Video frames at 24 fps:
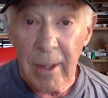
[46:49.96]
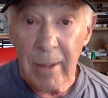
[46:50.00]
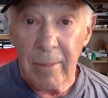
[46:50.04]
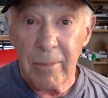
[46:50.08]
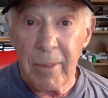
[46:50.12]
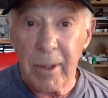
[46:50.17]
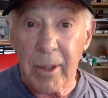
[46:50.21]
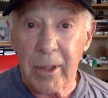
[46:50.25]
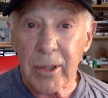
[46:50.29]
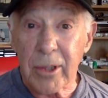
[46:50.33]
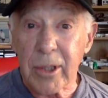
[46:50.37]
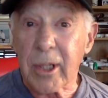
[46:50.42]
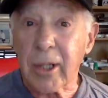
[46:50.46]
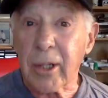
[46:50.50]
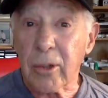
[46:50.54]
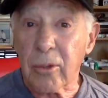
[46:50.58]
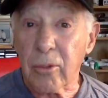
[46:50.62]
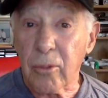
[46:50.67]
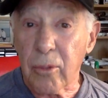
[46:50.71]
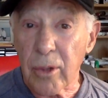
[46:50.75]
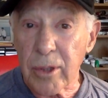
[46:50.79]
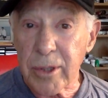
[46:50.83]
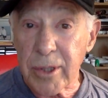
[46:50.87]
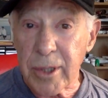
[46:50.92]
because they could
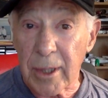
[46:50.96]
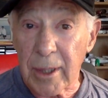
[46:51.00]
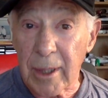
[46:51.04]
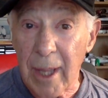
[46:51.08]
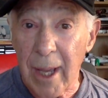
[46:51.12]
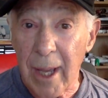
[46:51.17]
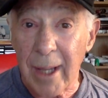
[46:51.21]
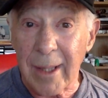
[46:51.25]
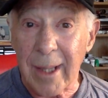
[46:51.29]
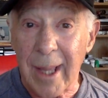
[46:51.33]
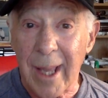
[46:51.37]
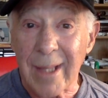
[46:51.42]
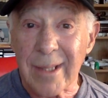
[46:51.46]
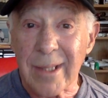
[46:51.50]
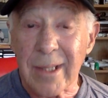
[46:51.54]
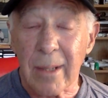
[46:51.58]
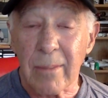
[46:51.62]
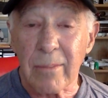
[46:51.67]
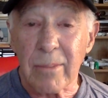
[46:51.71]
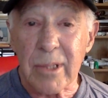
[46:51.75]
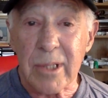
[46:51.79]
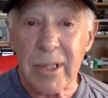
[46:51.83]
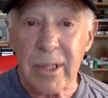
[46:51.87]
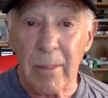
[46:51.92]
cross a line. They had
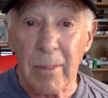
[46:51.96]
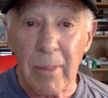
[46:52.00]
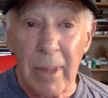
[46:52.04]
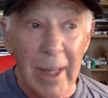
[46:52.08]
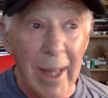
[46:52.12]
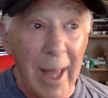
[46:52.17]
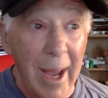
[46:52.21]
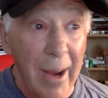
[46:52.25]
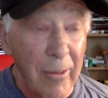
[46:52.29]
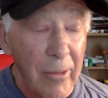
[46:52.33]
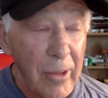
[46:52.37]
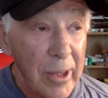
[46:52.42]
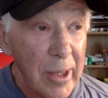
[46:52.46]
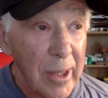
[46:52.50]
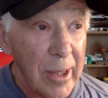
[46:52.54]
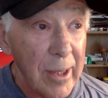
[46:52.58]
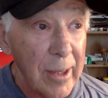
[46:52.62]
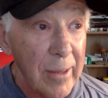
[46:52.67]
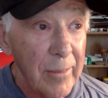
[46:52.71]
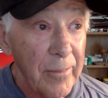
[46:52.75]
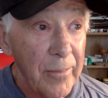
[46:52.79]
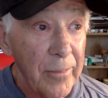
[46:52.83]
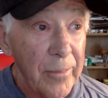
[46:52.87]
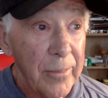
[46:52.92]
some
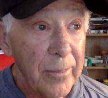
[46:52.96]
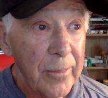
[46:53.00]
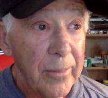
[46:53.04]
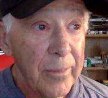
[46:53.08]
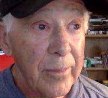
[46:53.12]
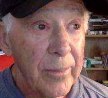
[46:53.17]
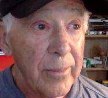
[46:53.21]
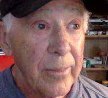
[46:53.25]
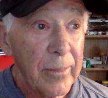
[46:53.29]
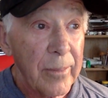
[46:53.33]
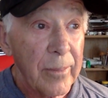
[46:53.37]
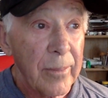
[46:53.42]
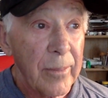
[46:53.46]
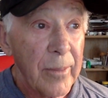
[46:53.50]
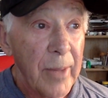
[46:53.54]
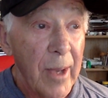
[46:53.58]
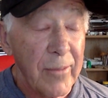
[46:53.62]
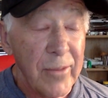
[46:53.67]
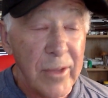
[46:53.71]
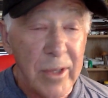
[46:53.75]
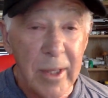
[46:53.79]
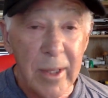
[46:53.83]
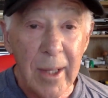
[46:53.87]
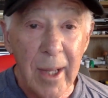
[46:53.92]
similarity.
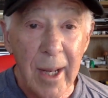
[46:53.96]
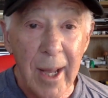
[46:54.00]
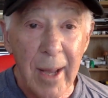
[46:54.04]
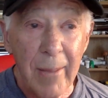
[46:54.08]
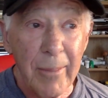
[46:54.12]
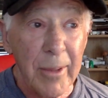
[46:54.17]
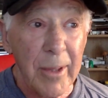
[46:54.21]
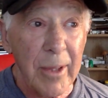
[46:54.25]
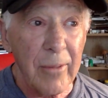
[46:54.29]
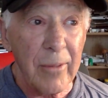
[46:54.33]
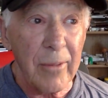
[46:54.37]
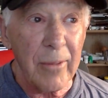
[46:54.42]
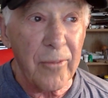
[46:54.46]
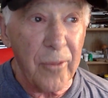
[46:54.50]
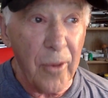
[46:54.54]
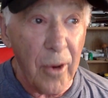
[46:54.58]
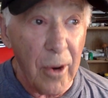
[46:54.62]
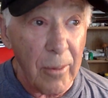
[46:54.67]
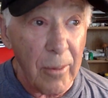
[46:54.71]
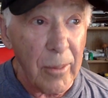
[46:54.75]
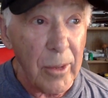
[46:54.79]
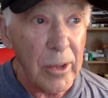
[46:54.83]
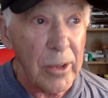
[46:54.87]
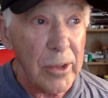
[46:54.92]
I've seen that happen in
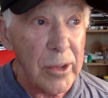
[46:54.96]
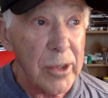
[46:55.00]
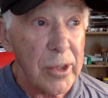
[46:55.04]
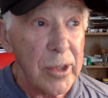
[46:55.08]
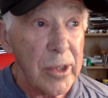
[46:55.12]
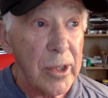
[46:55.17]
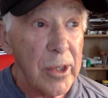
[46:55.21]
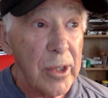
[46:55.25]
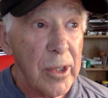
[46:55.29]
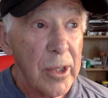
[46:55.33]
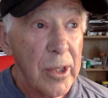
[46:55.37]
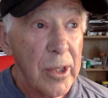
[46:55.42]
farmers.